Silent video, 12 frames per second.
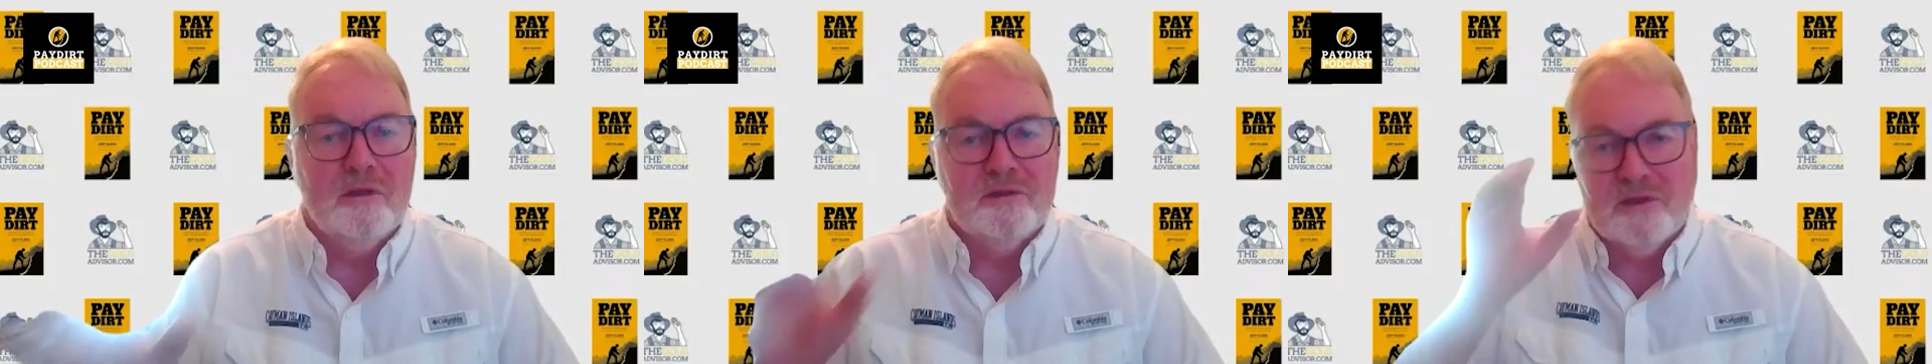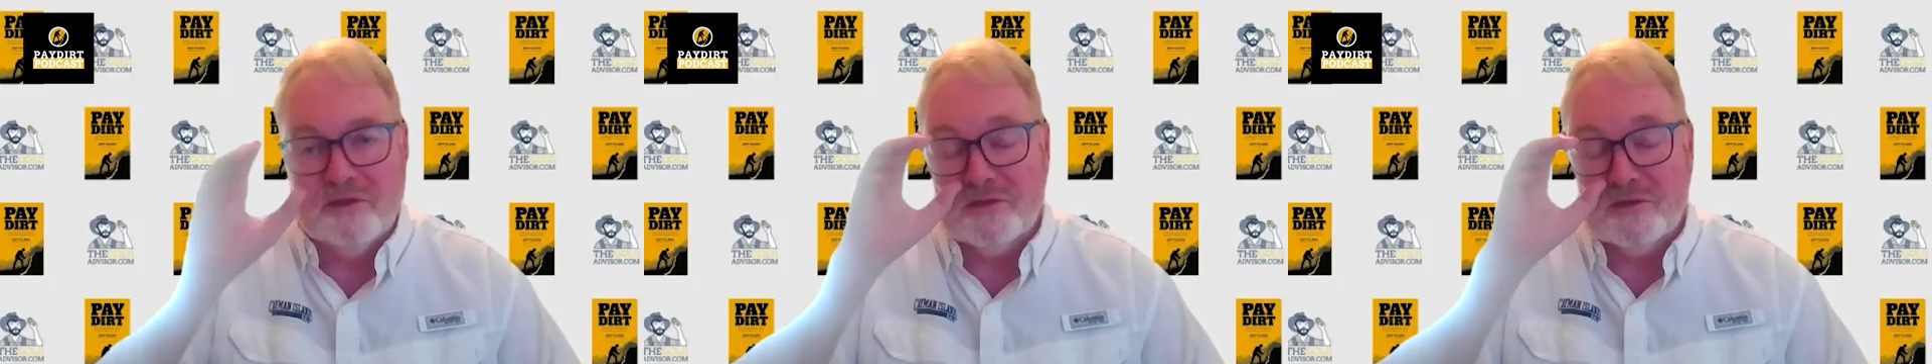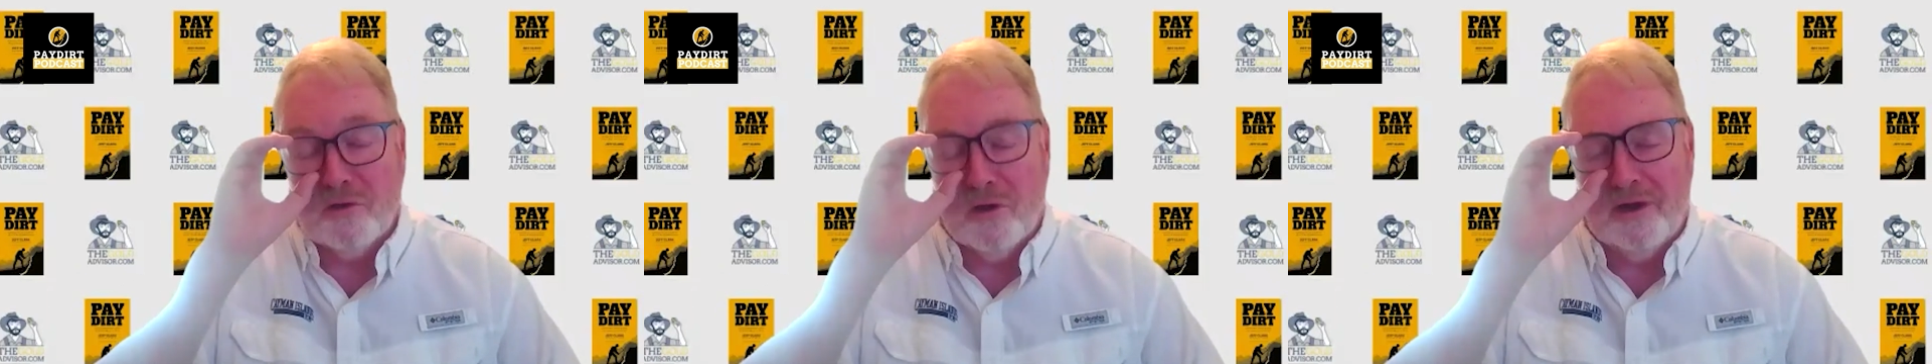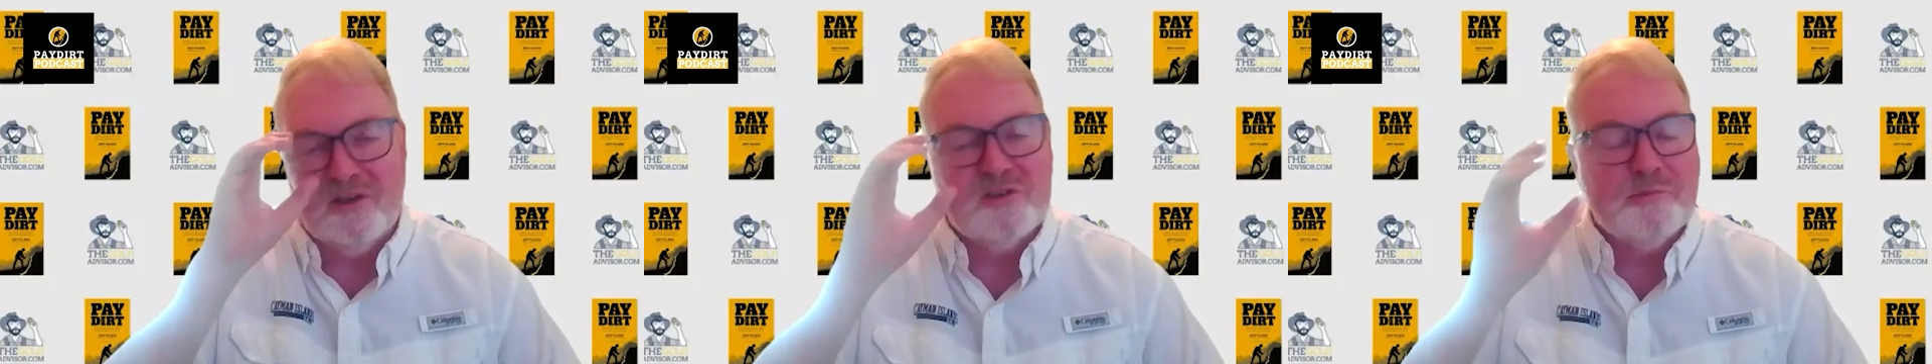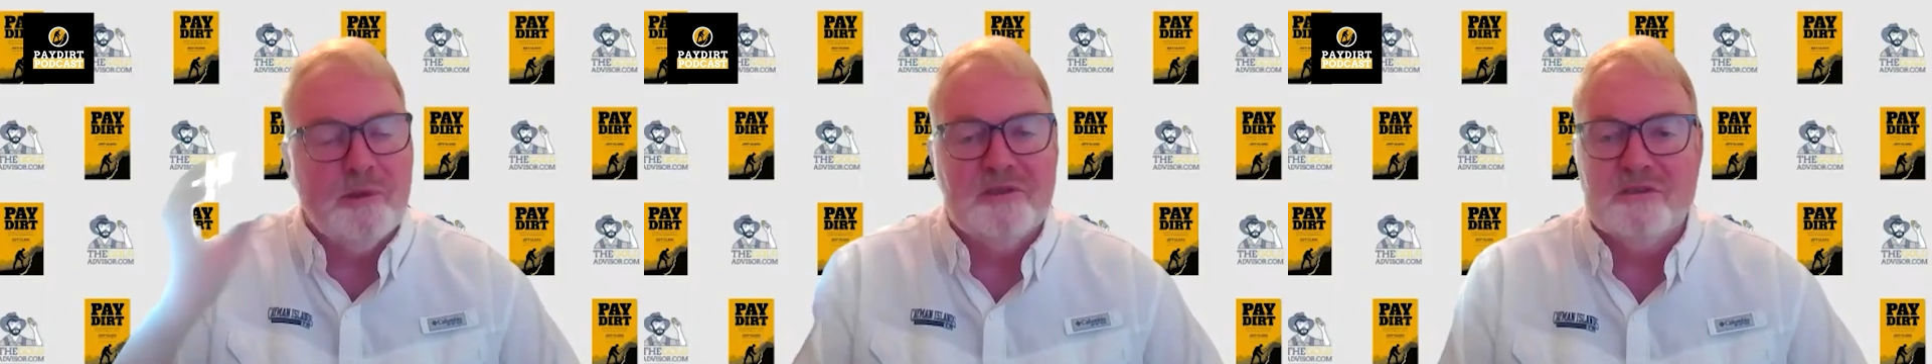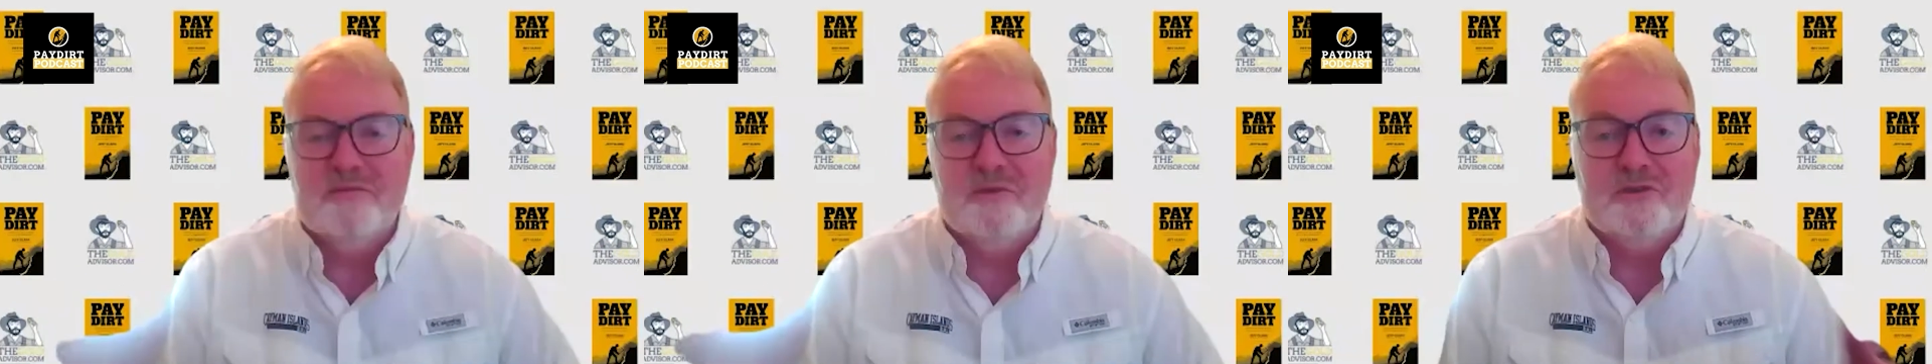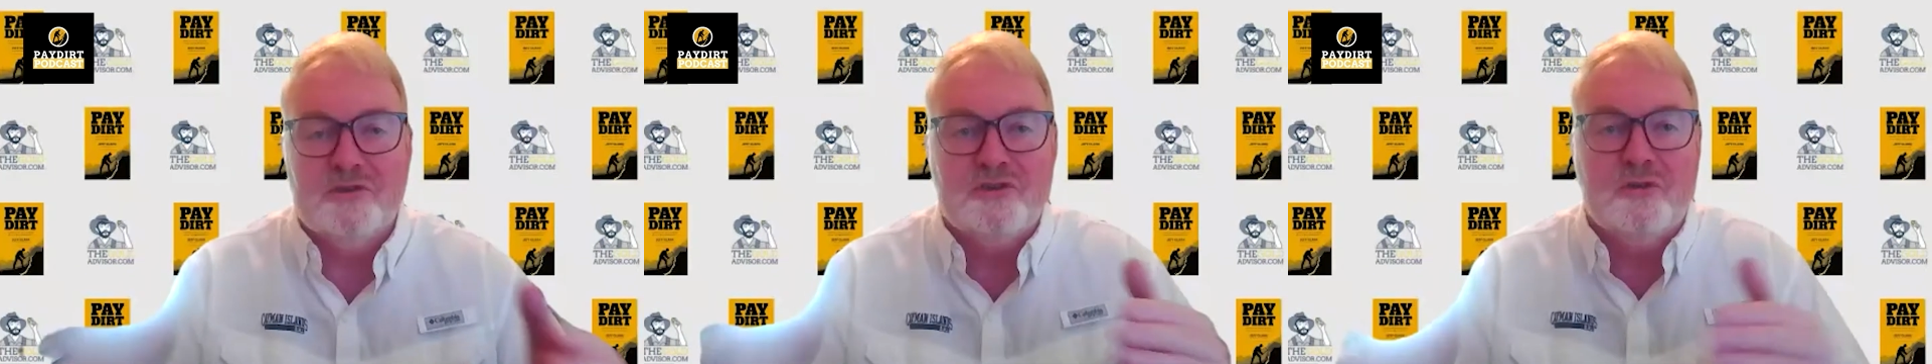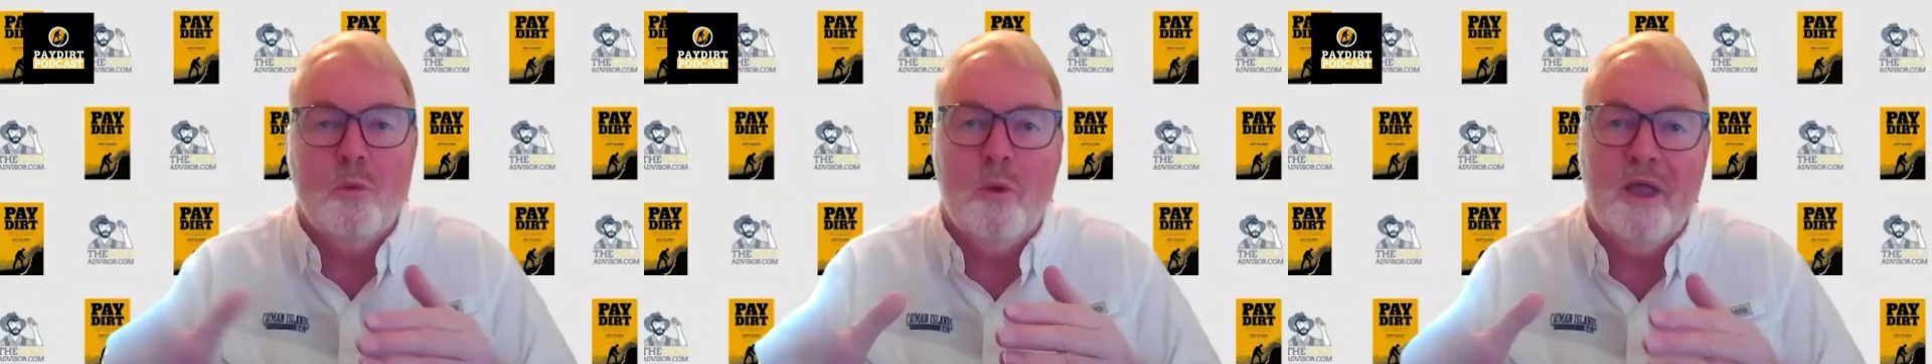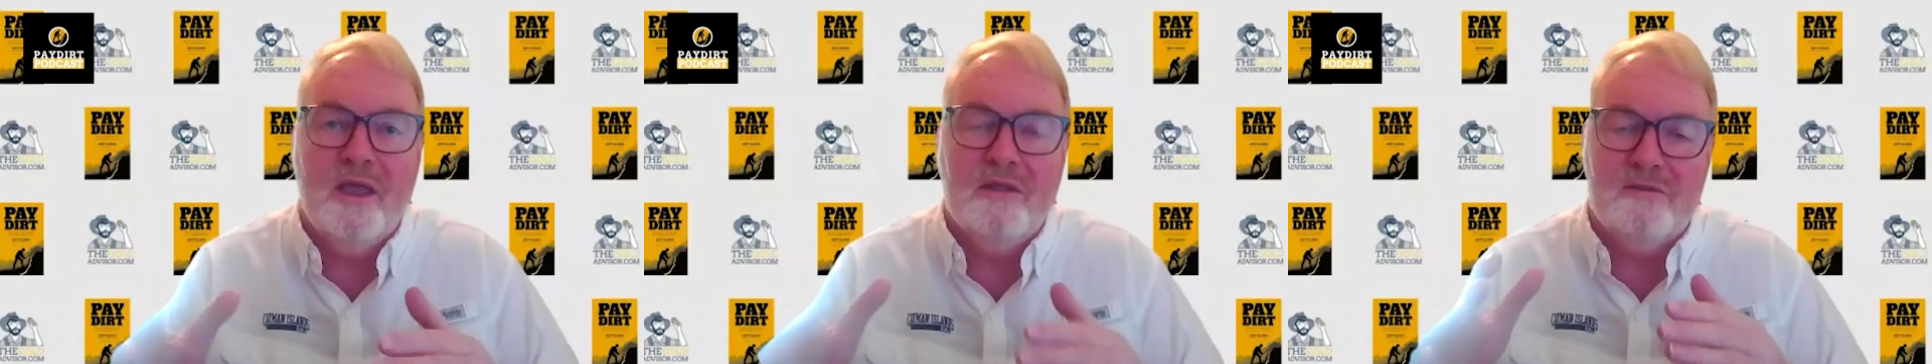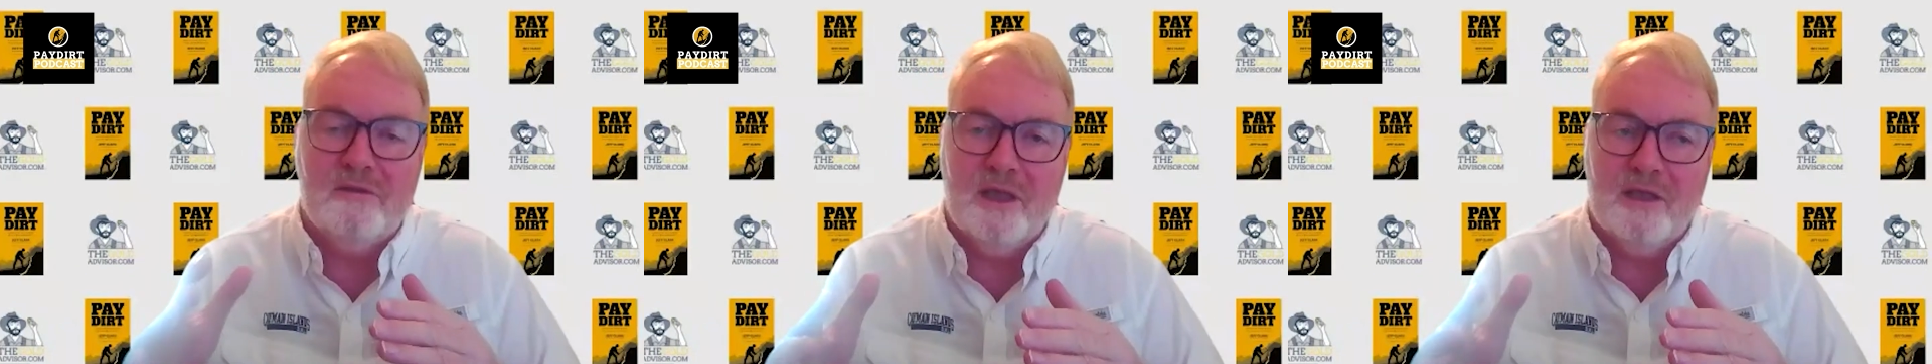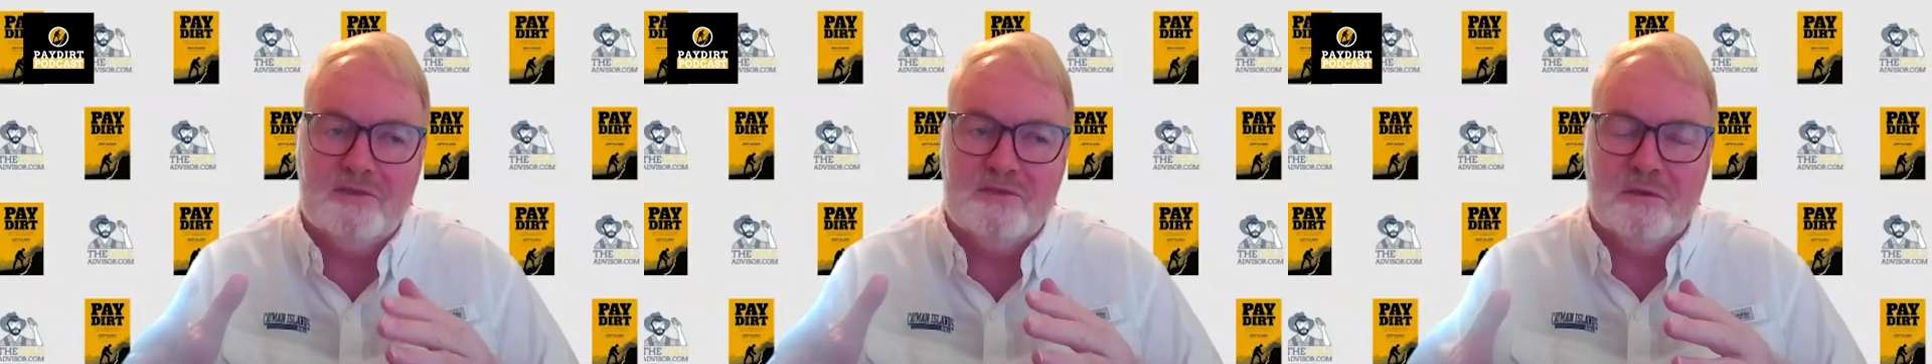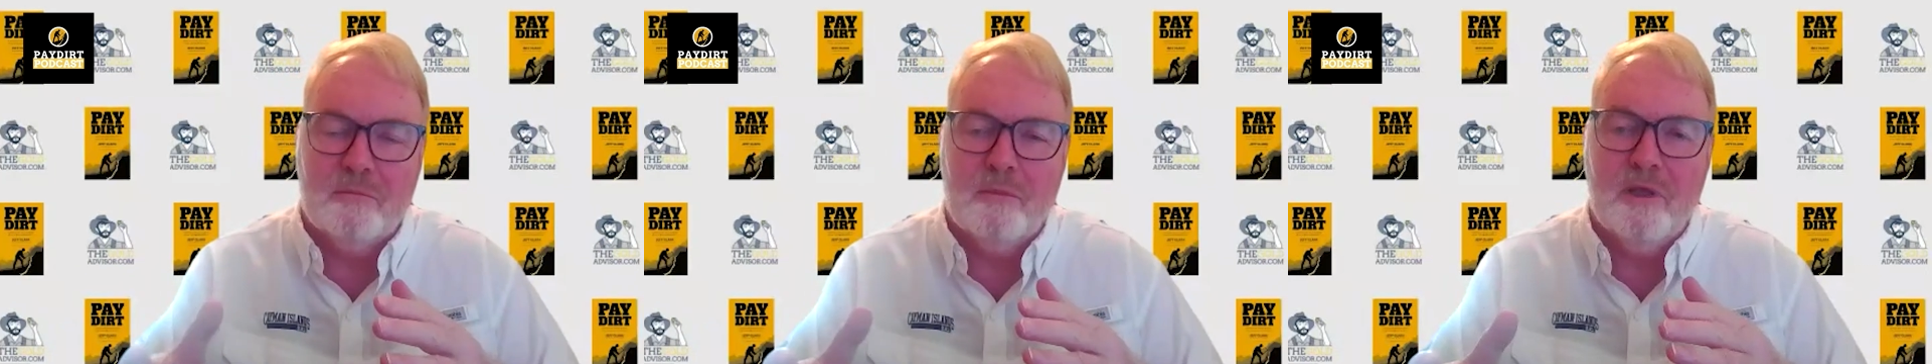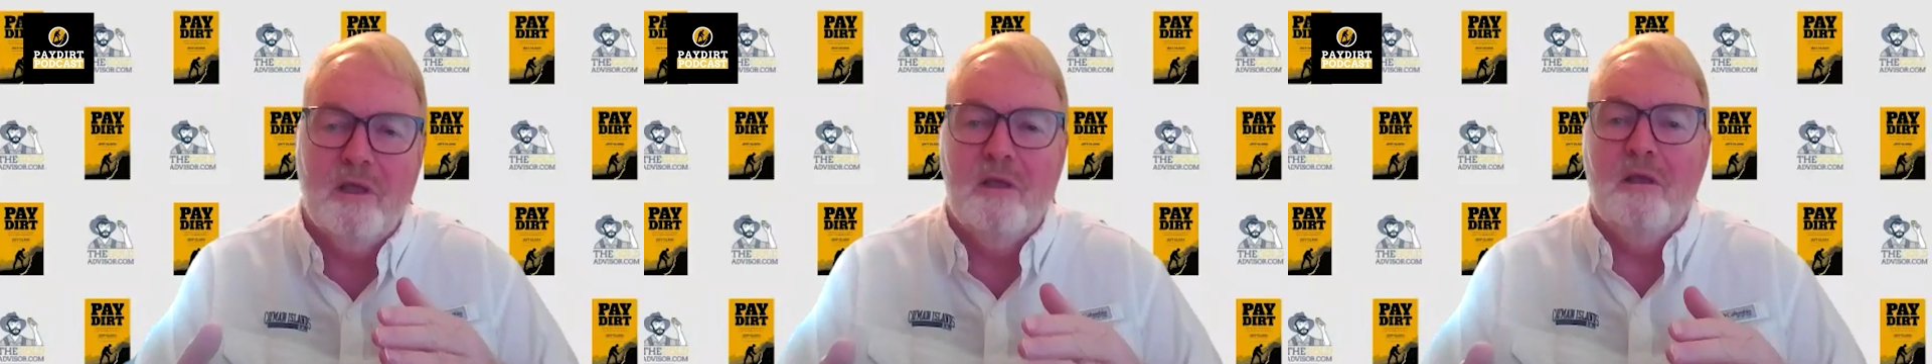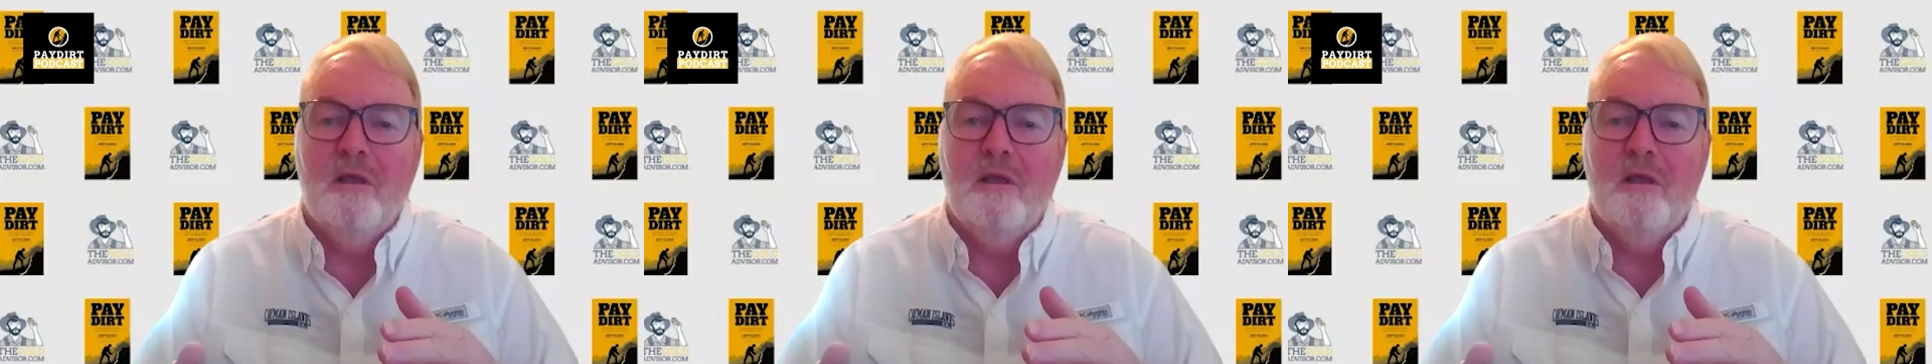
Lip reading: It's not expensive. It's just a way to get some